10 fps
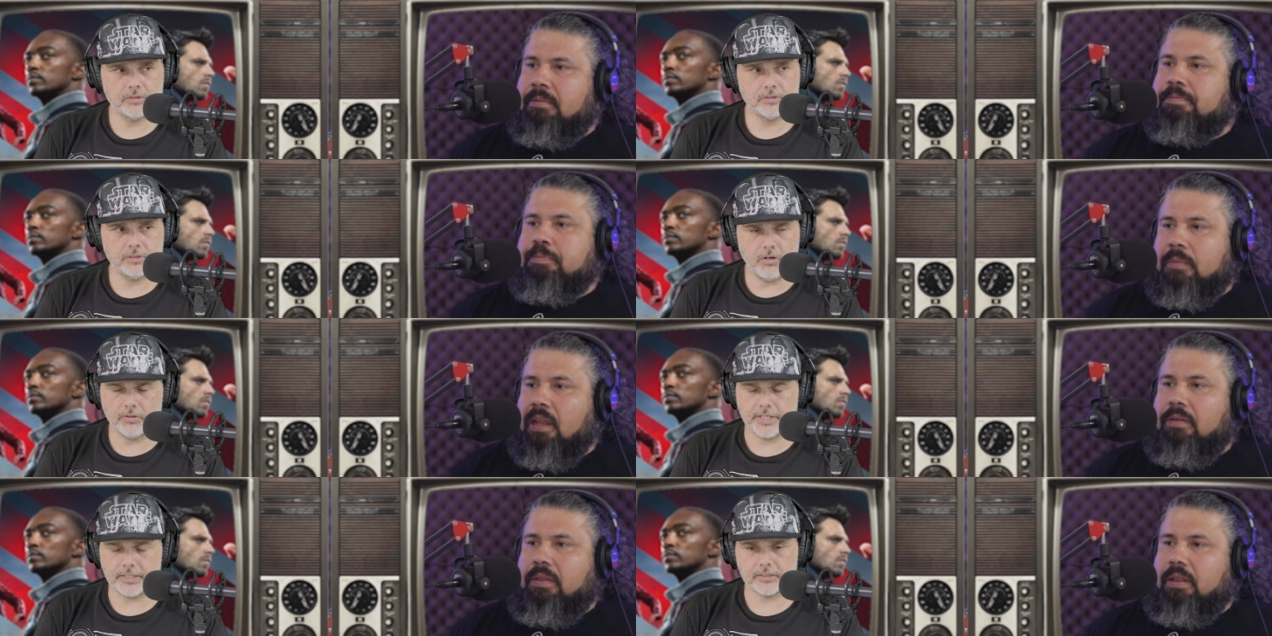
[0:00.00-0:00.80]
Speaker 1: in.
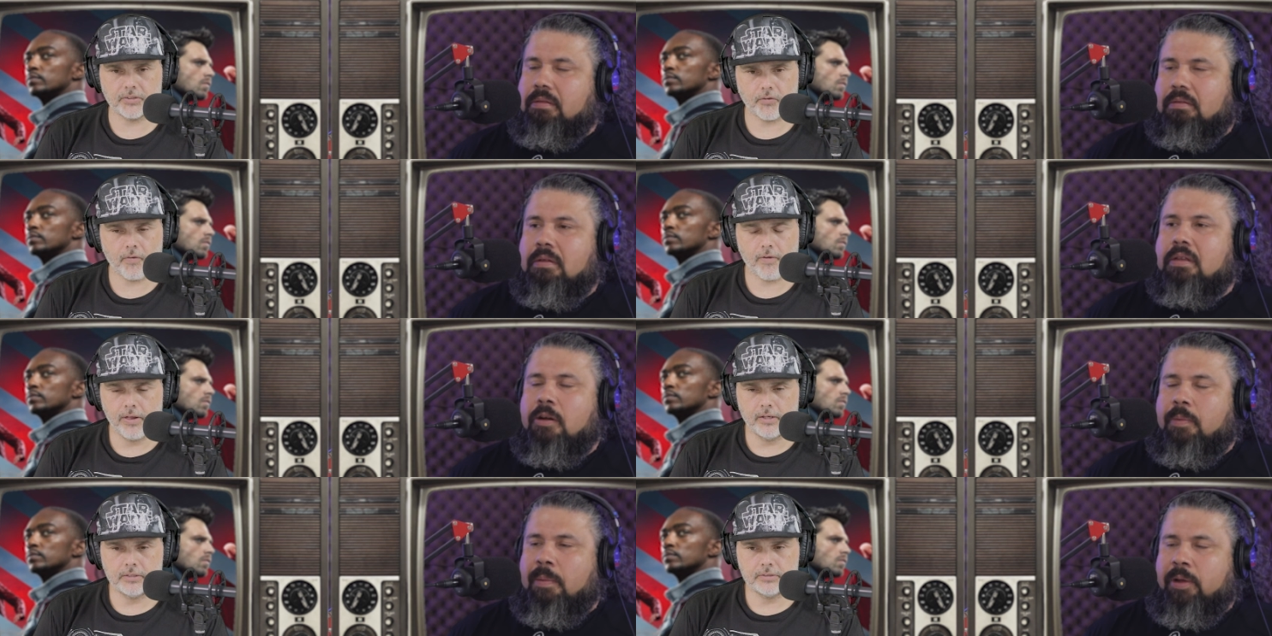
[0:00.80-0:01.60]
Oh they're, yeah,
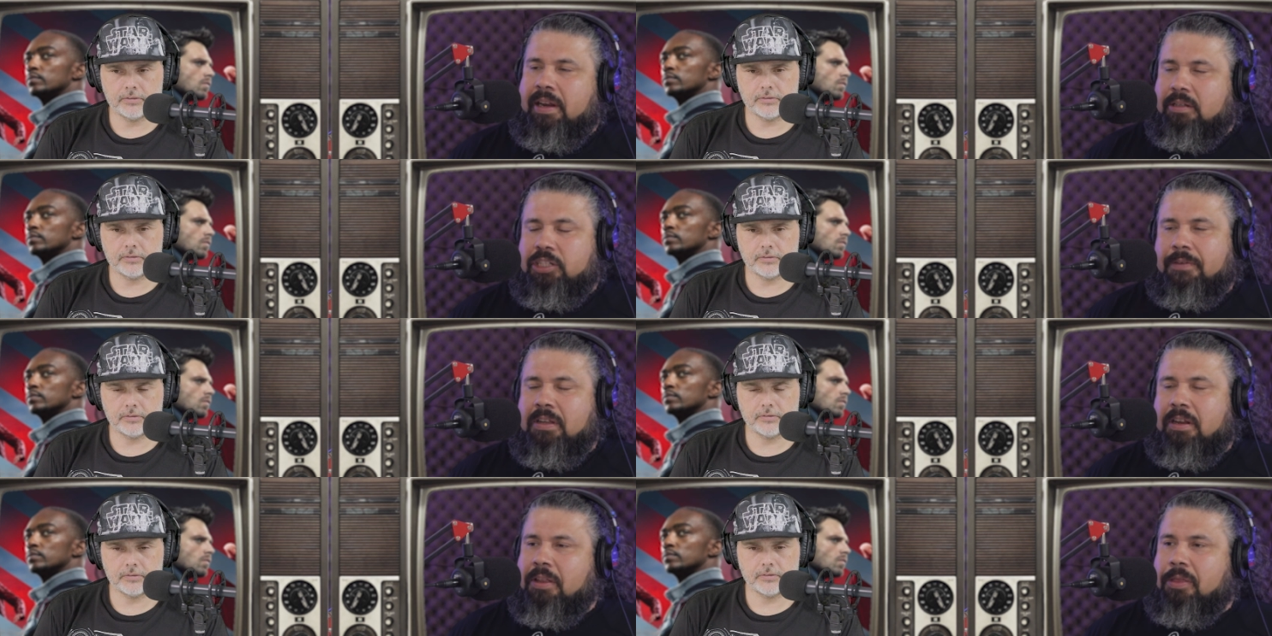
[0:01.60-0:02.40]
I'm ready.
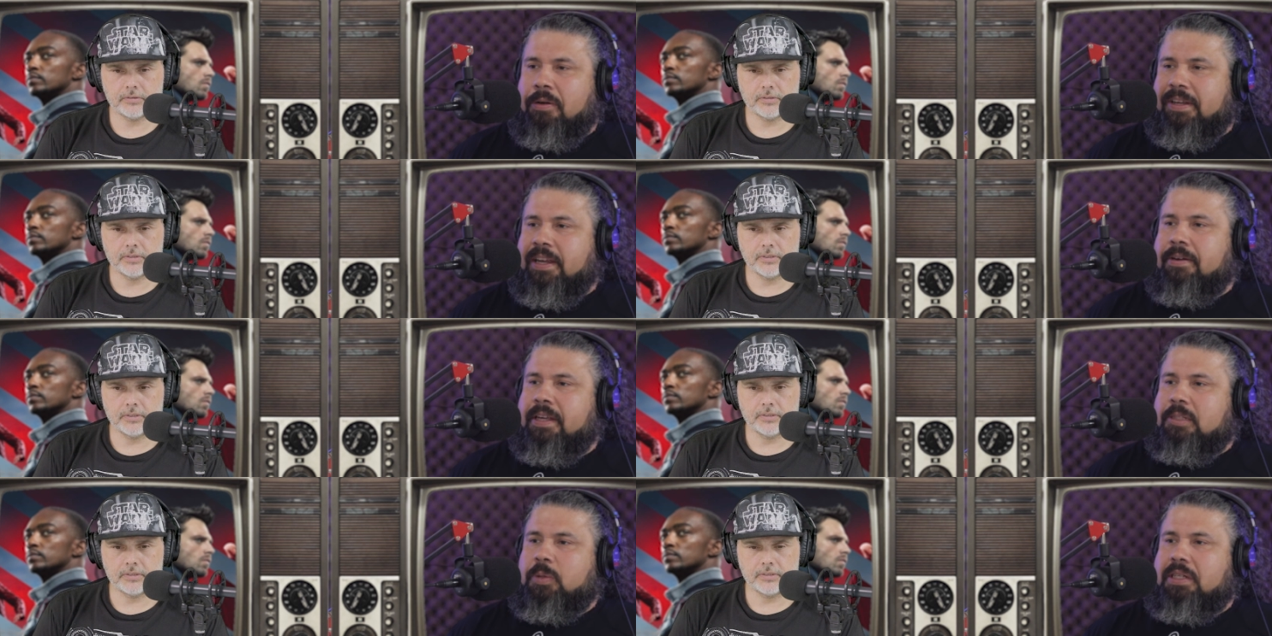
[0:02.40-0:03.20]
Shifted in the third gear
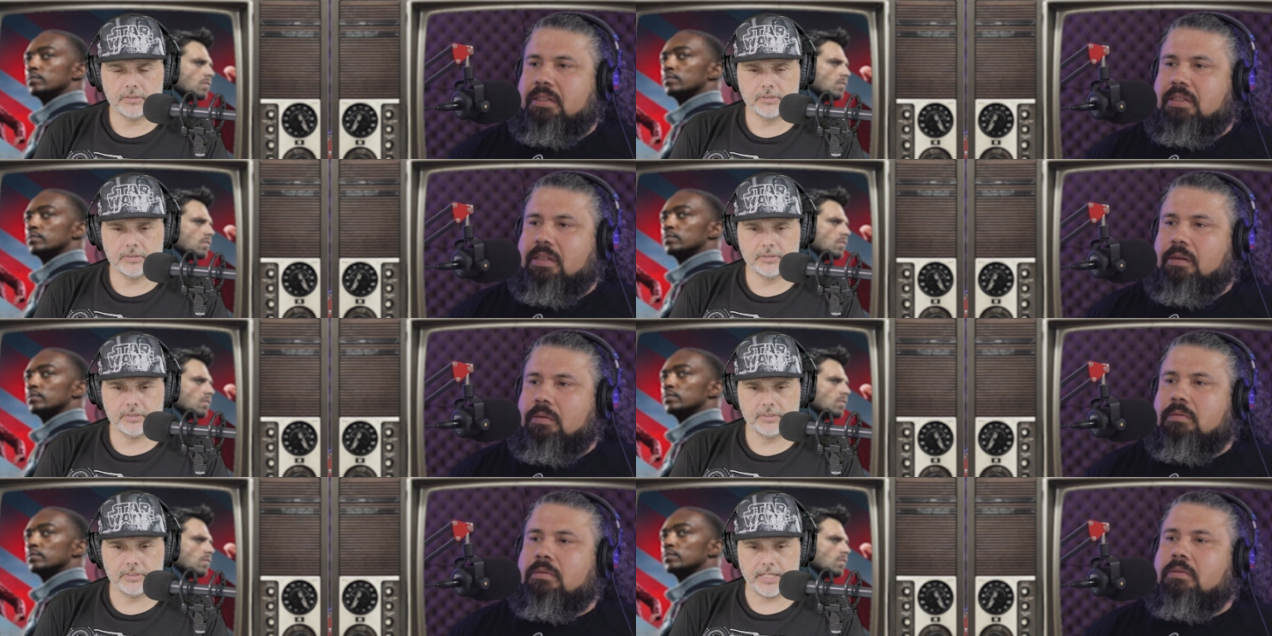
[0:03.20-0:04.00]
next week. Let's
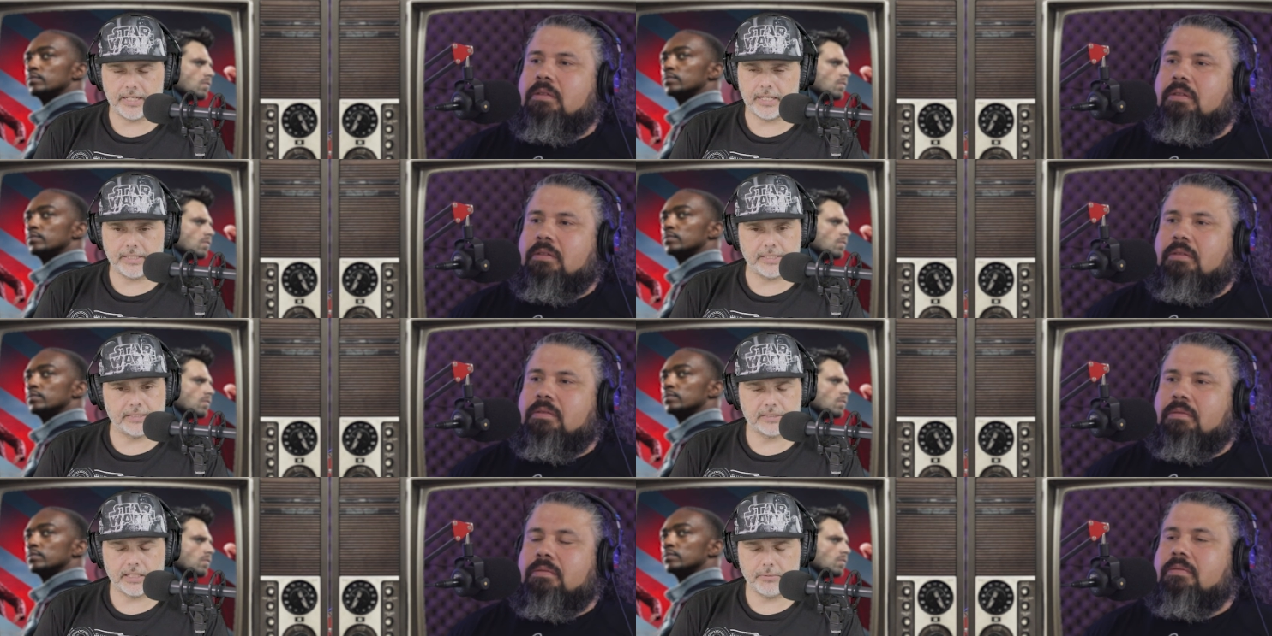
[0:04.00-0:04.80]
go.
Speaker 2: Yeah, I
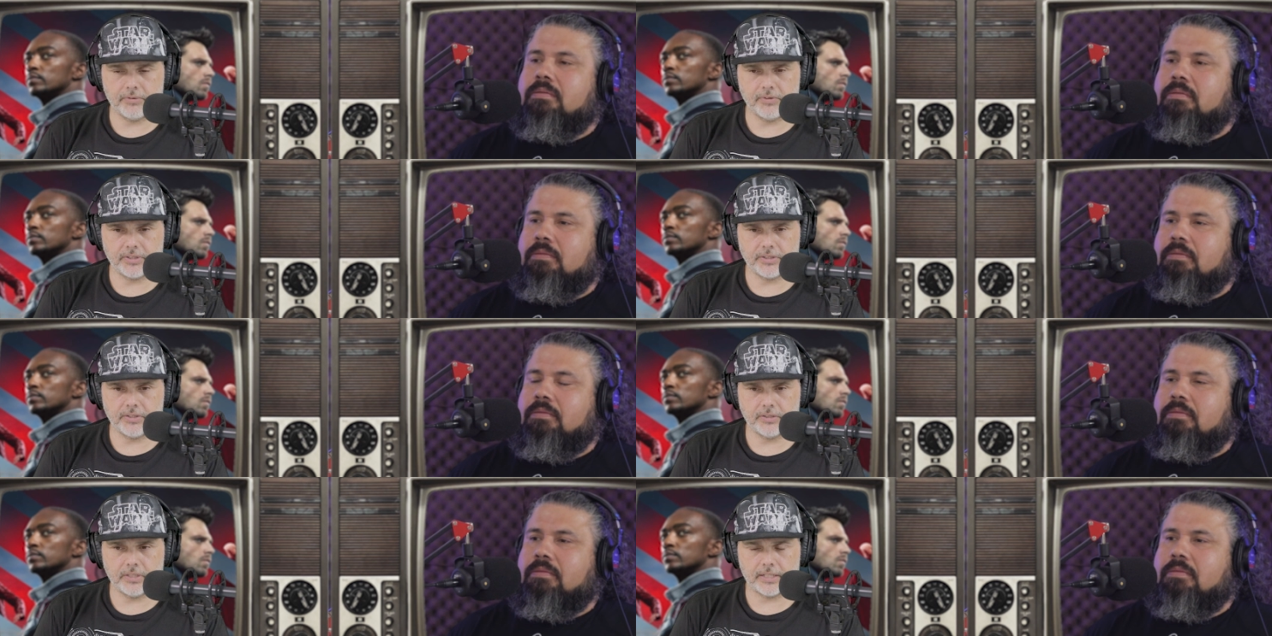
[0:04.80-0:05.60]
think it's going to be really
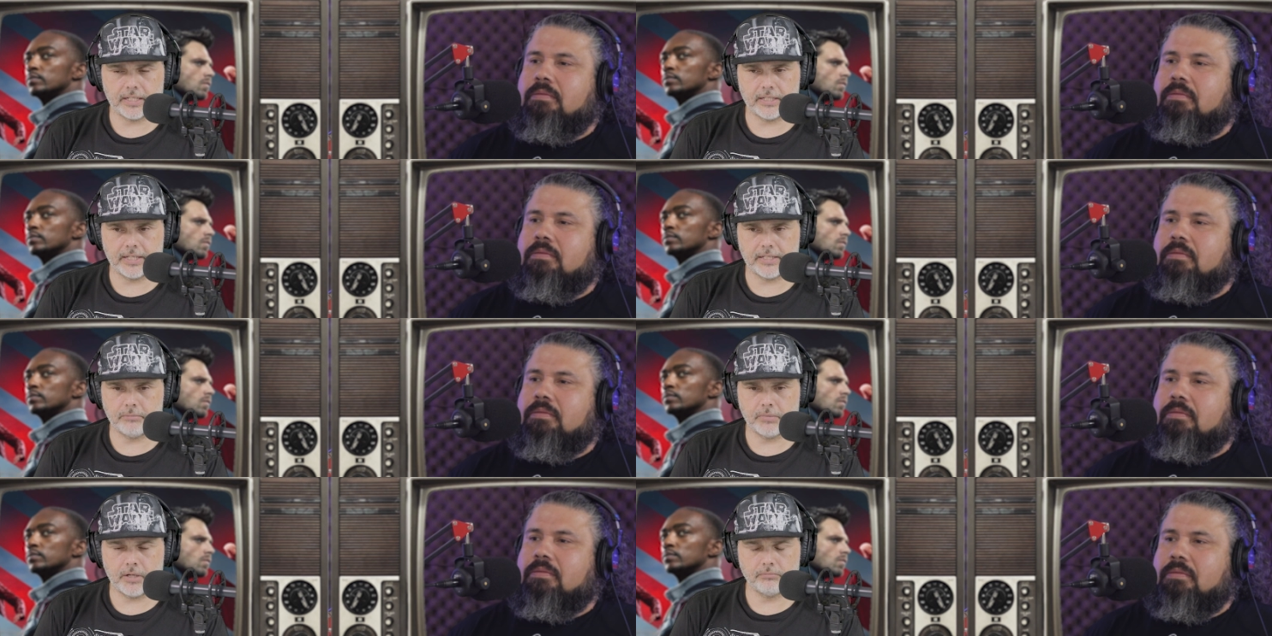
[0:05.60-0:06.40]
good. I, again,
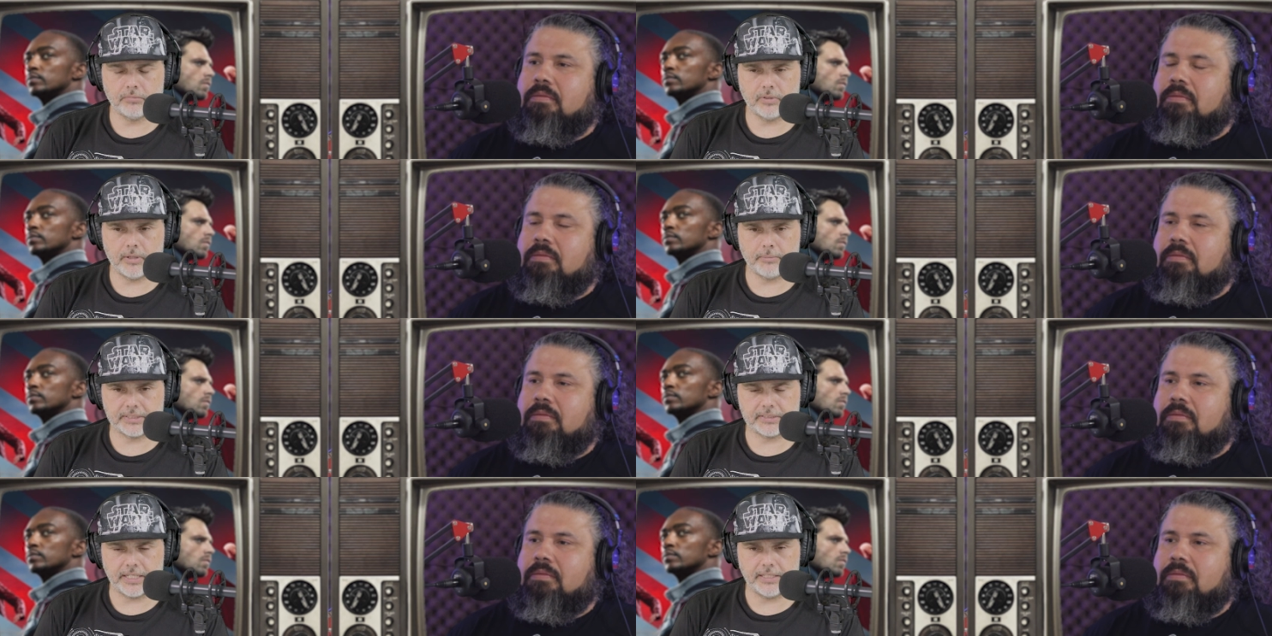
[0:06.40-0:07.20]
I'm I'm I'm
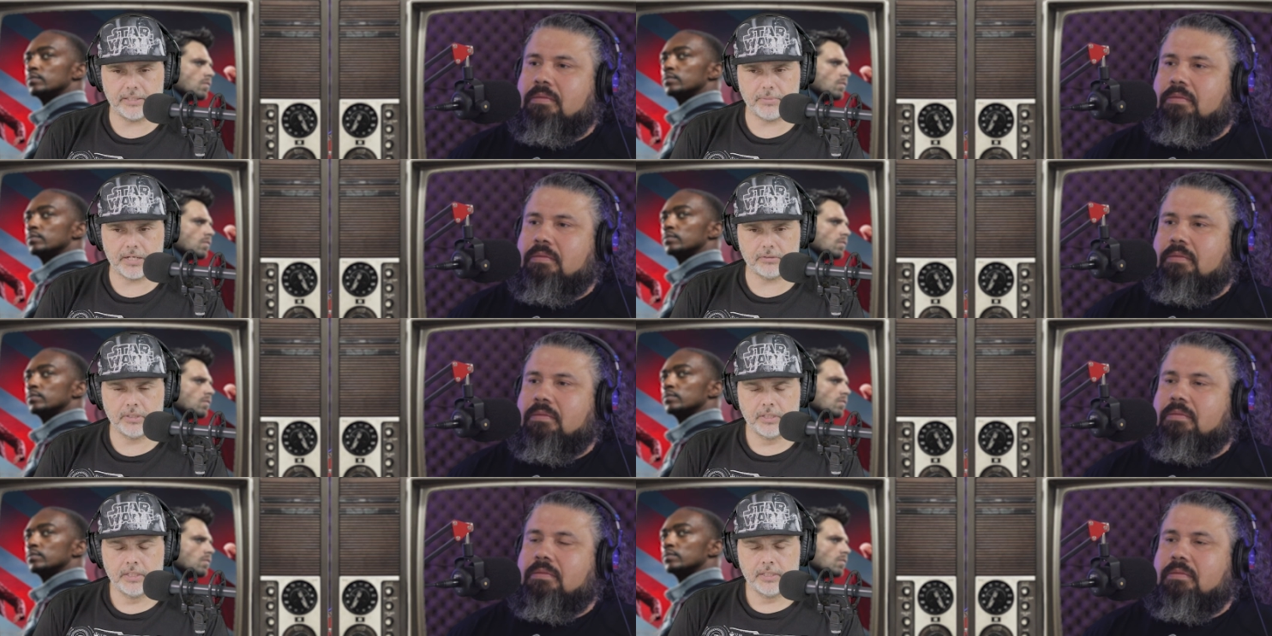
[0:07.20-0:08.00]
excited
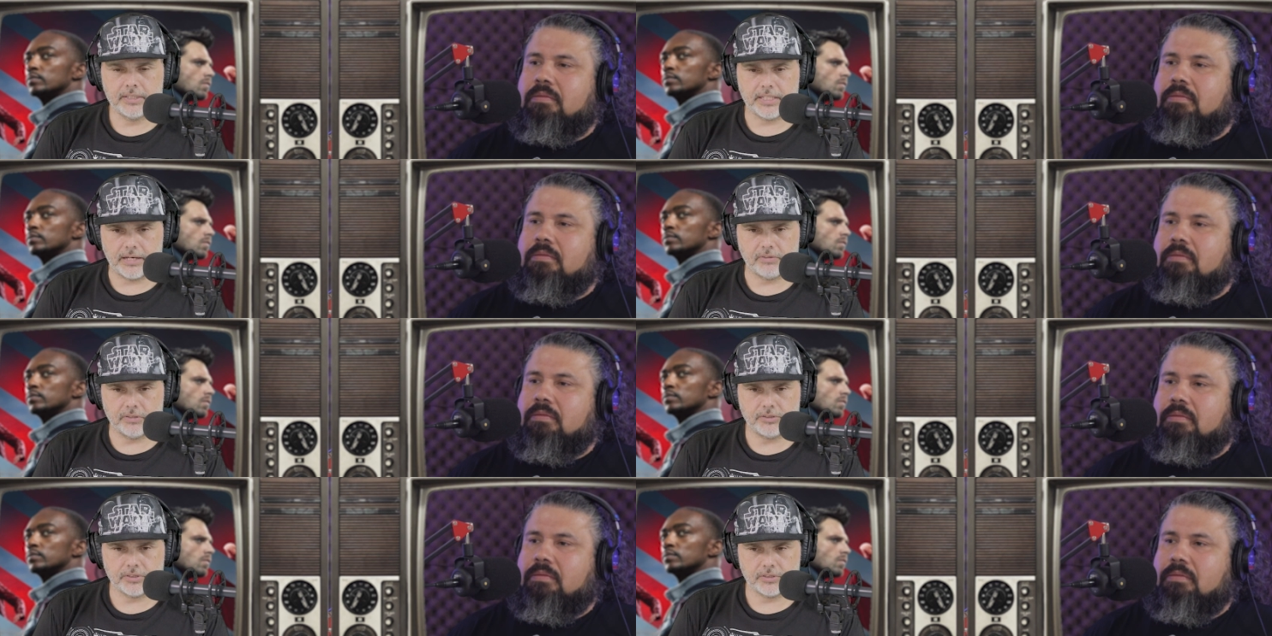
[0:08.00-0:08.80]
about the
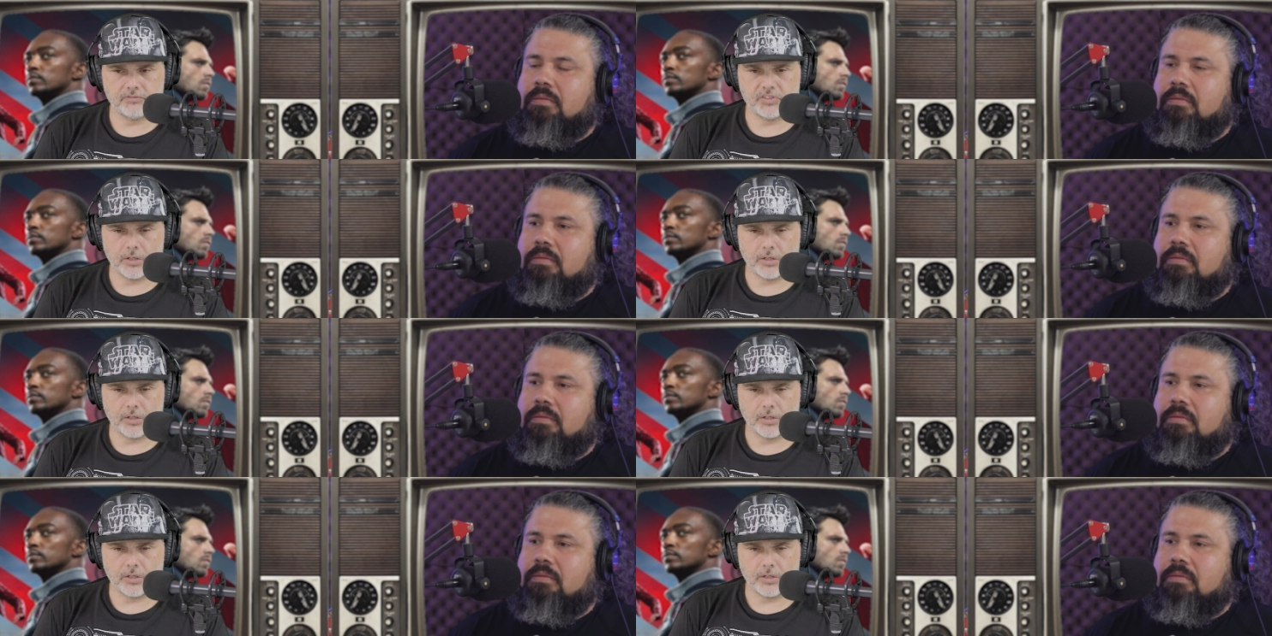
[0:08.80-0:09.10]
evolution of